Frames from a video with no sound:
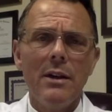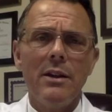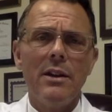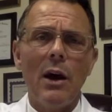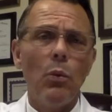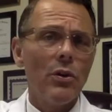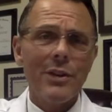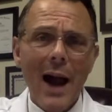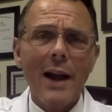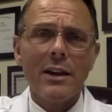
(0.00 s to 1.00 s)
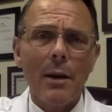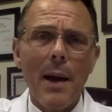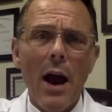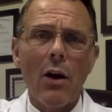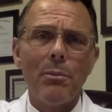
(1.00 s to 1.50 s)
that will not come
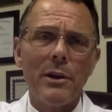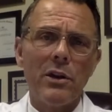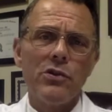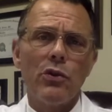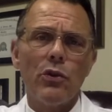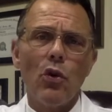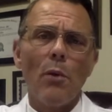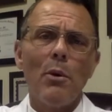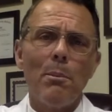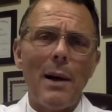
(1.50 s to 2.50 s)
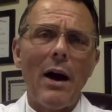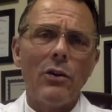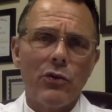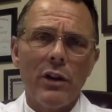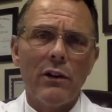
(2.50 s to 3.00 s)
out because your normal
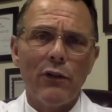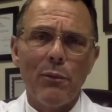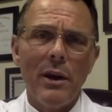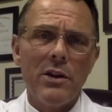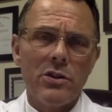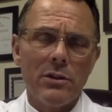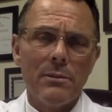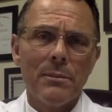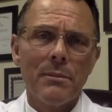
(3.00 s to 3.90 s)
biotransformation